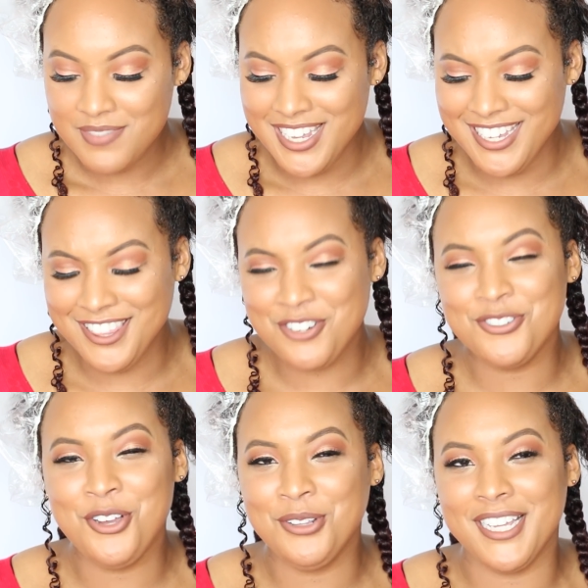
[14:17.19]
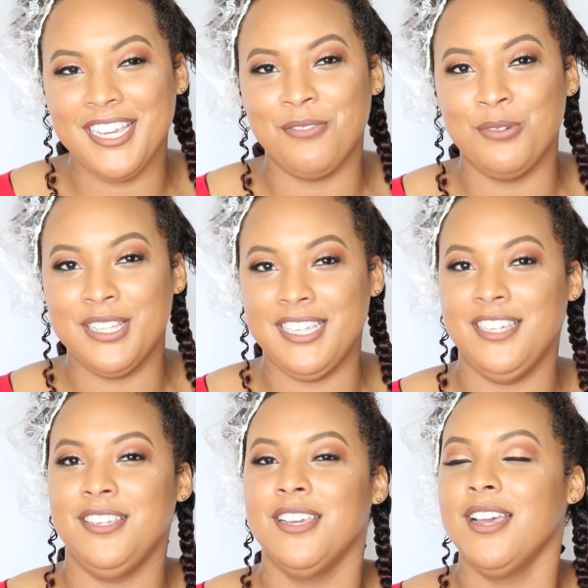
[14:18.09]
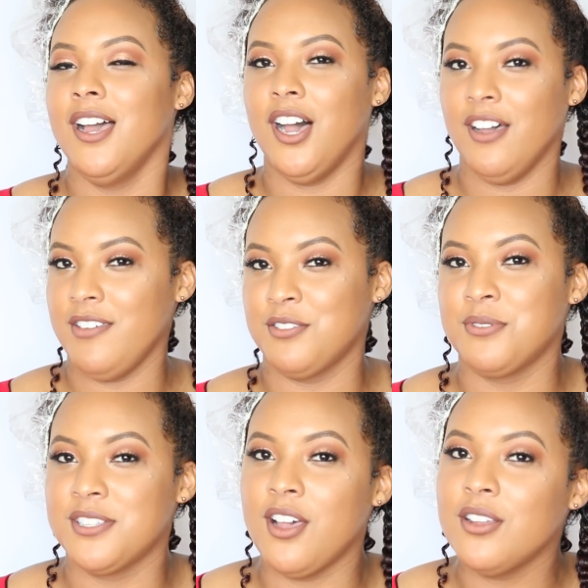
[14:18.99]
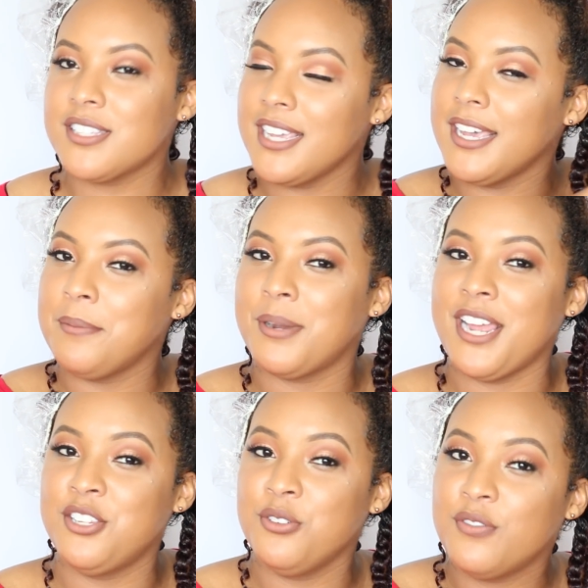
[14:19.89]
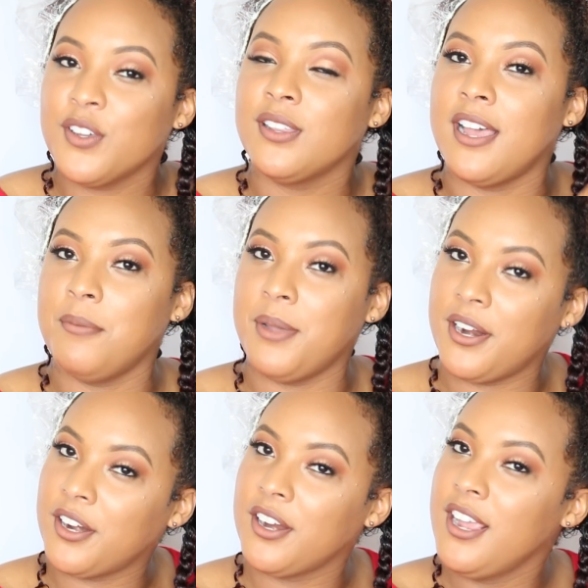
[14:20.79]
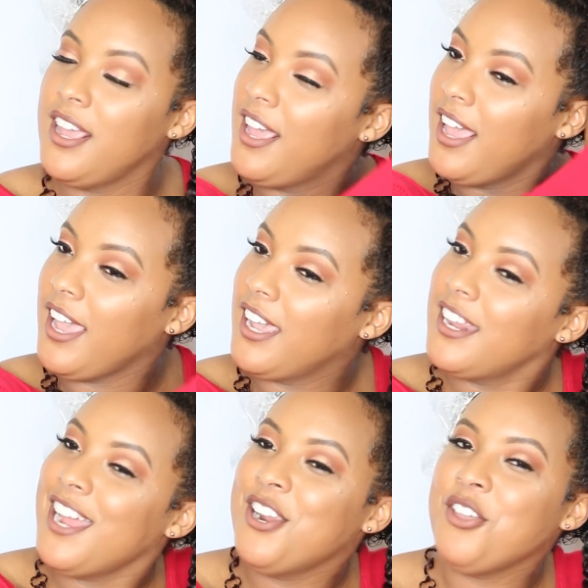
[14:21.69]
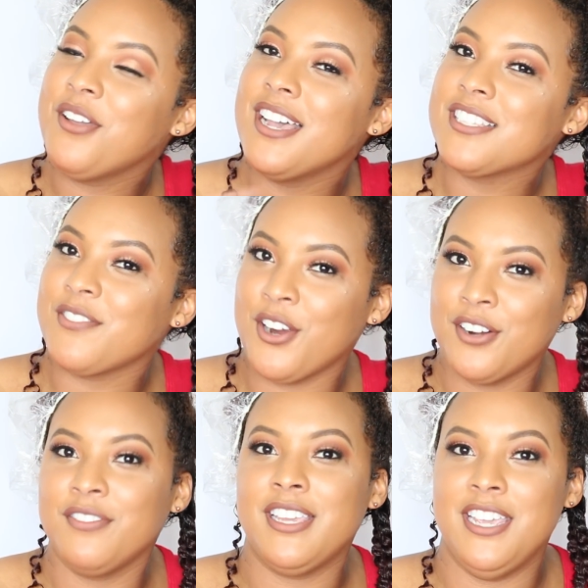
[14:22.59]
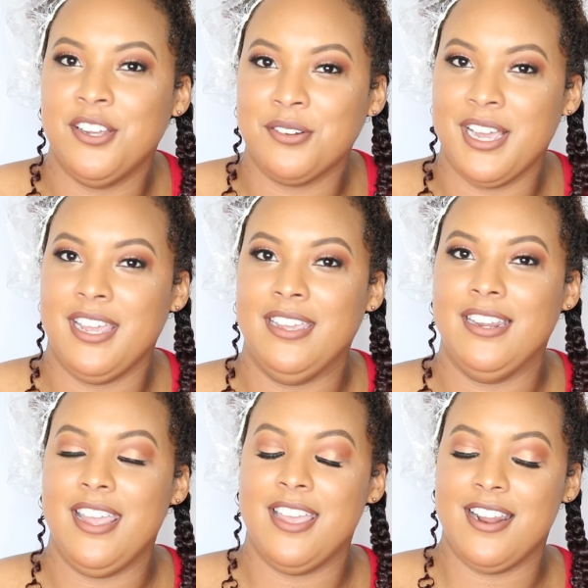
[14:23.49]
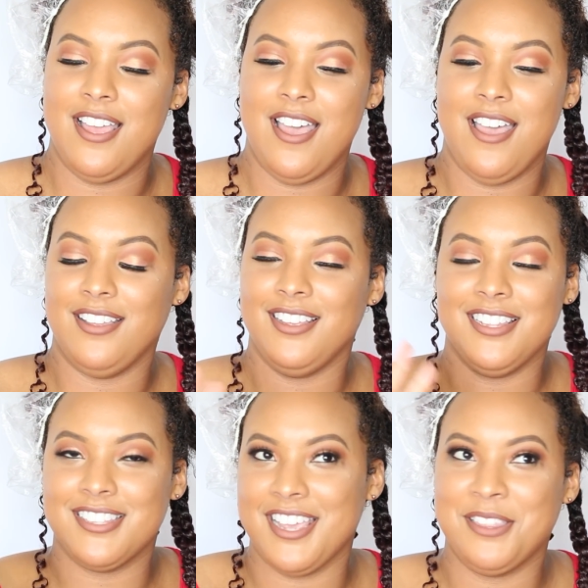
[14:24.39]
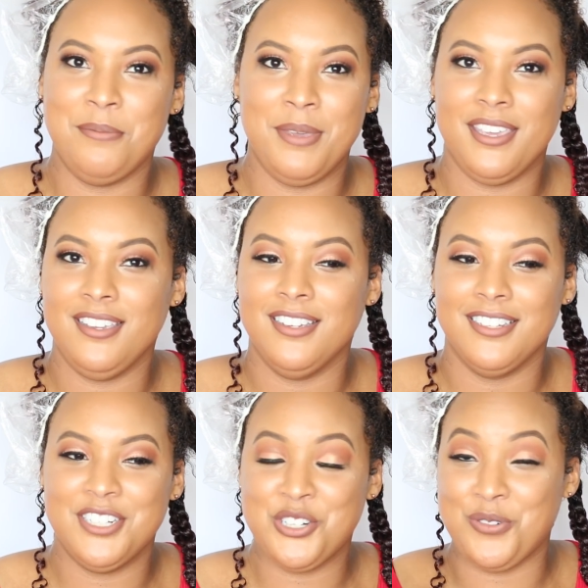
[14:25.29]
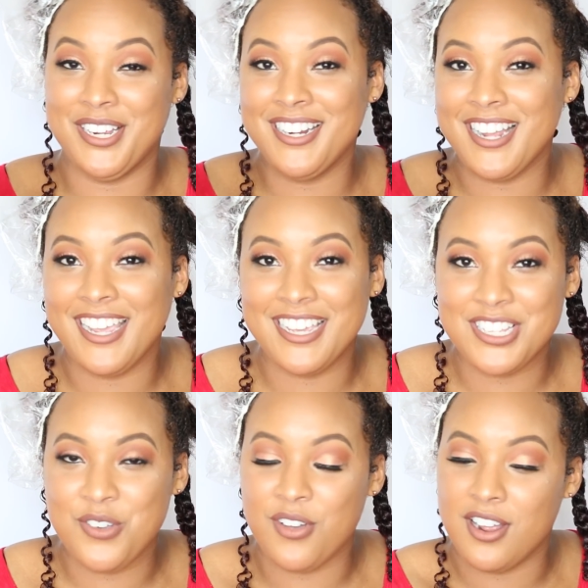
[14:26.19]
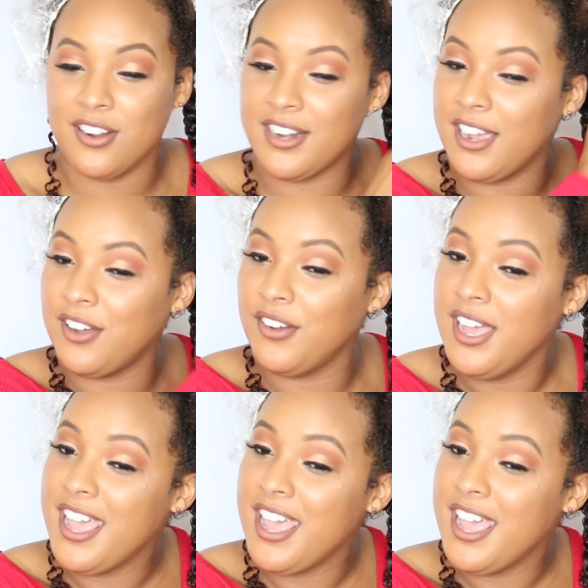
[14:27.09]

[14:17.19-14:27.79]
And there's no like really obvious results yet, but I do feel a lot better. And I know you guys have heard of the keto diet, and it's like the big trend, I guess, going on now.